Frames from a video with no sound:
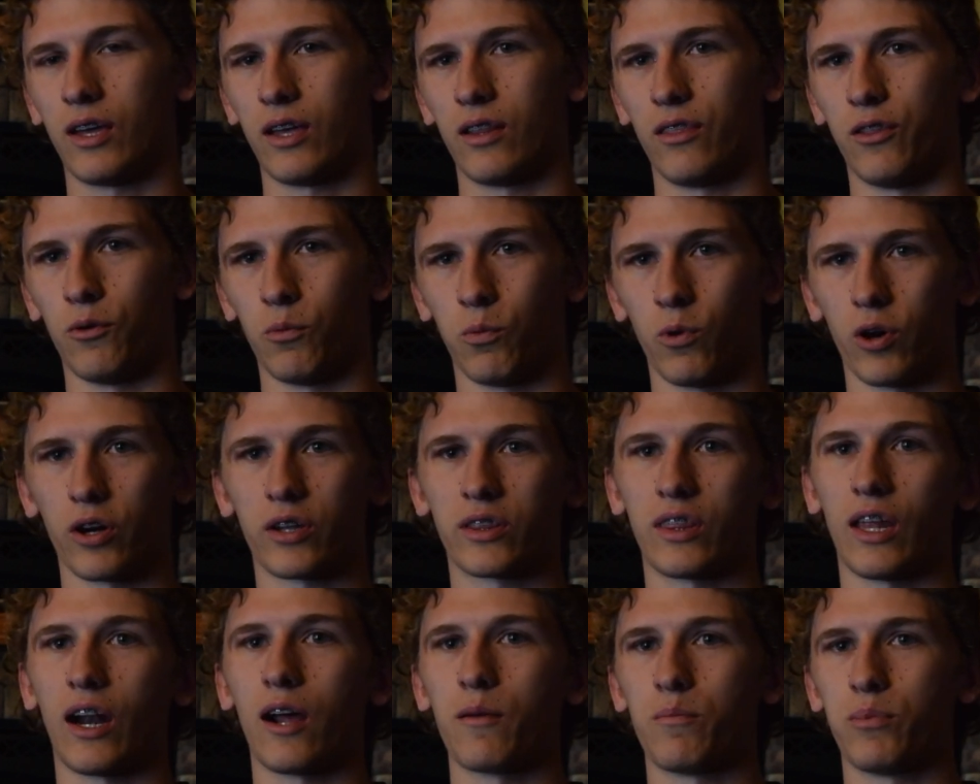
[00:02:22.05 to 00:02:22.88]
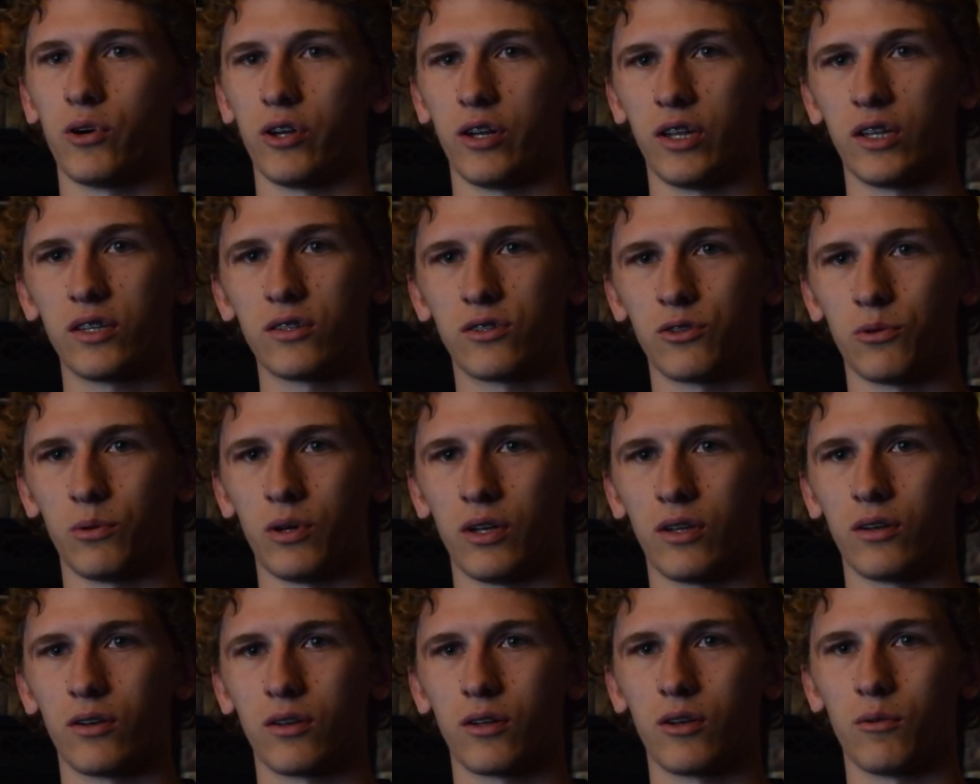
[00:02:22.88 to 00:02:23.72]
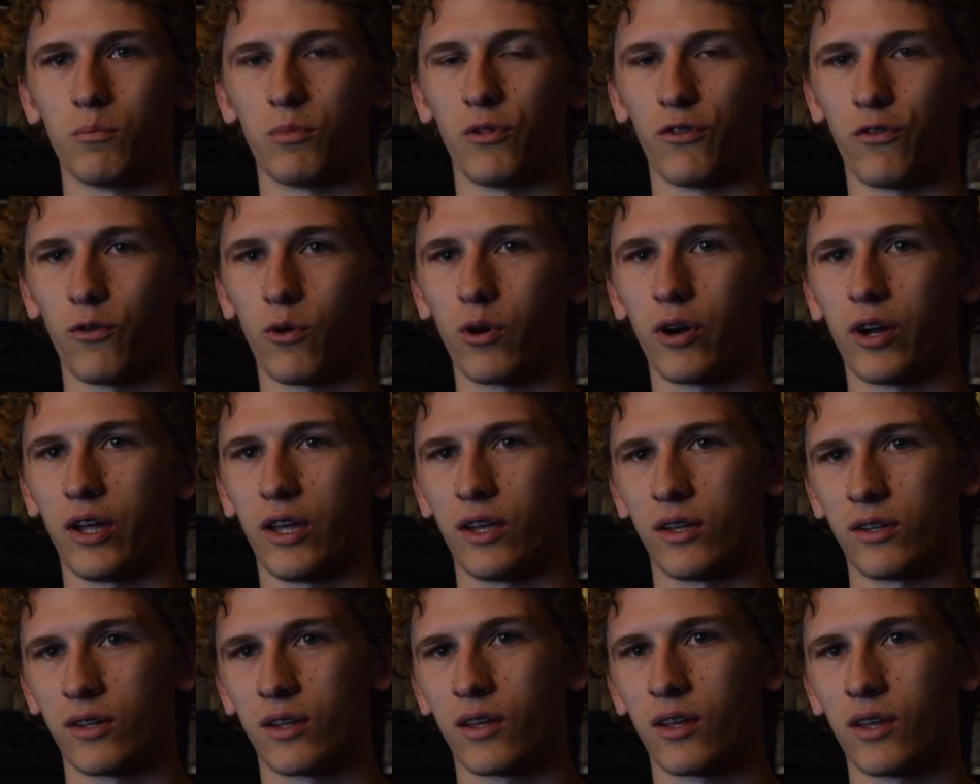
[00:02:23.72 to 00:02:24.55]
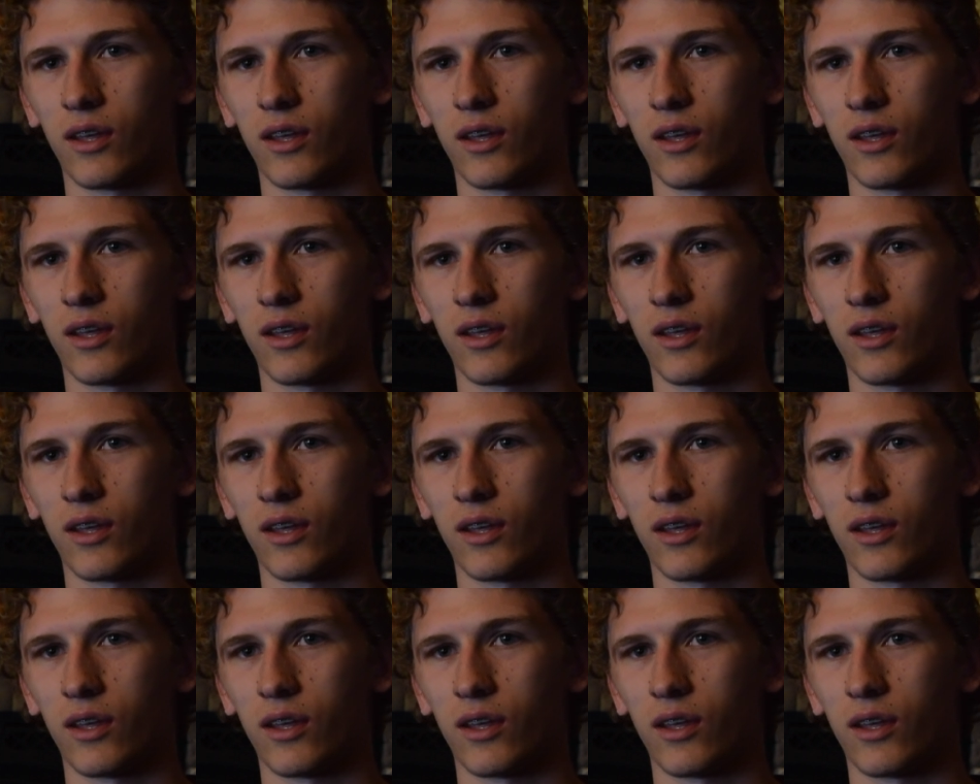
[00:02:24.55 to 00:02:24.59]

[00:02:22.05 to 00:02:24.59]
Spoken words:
the work that I put into it beforehand,